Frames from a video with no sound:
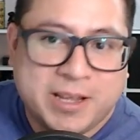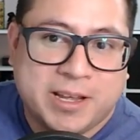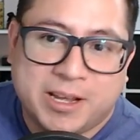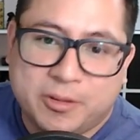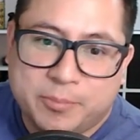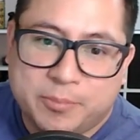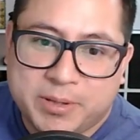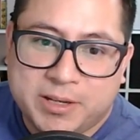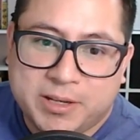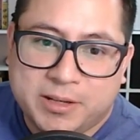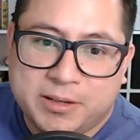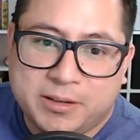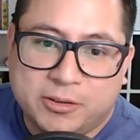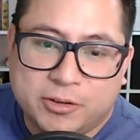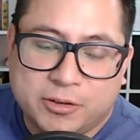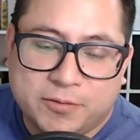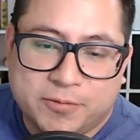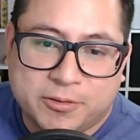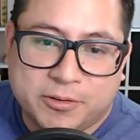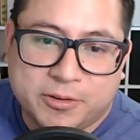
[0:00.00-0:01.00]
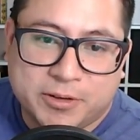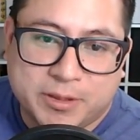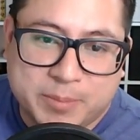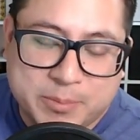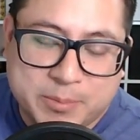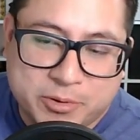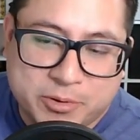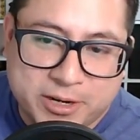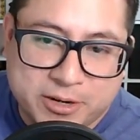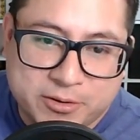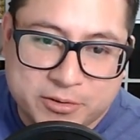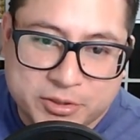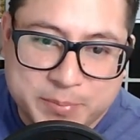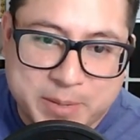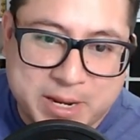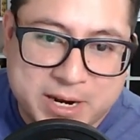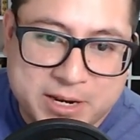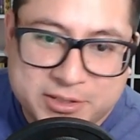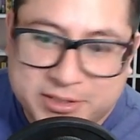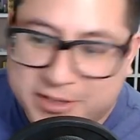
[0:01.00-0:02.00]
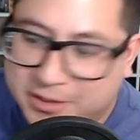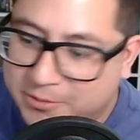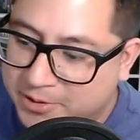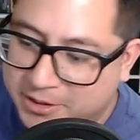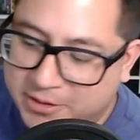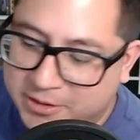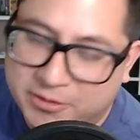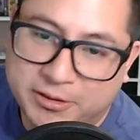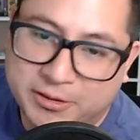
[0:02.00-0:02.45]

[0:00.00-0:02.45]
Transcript: it'll be good for the people that know Spanish that want to know